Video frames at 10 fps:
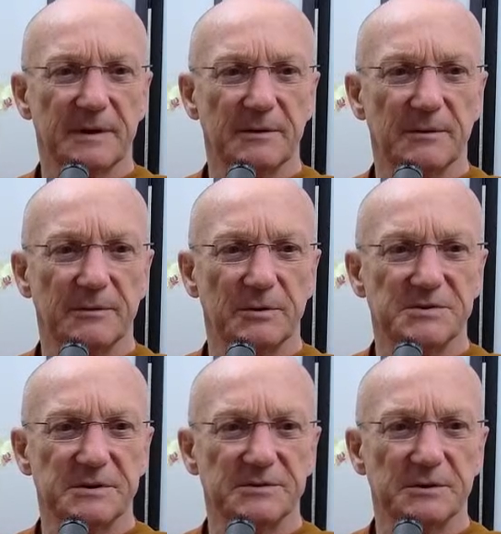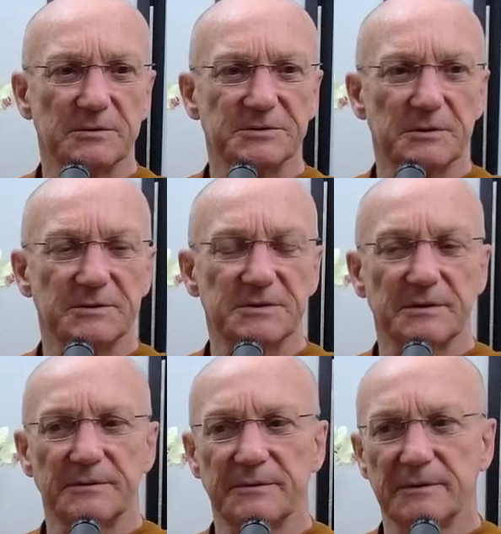of course there's all sorts
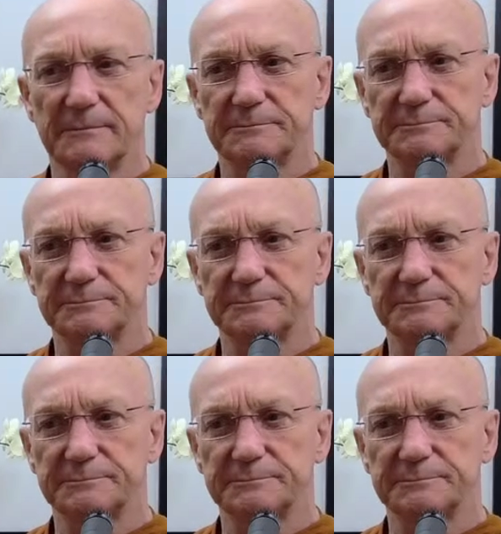of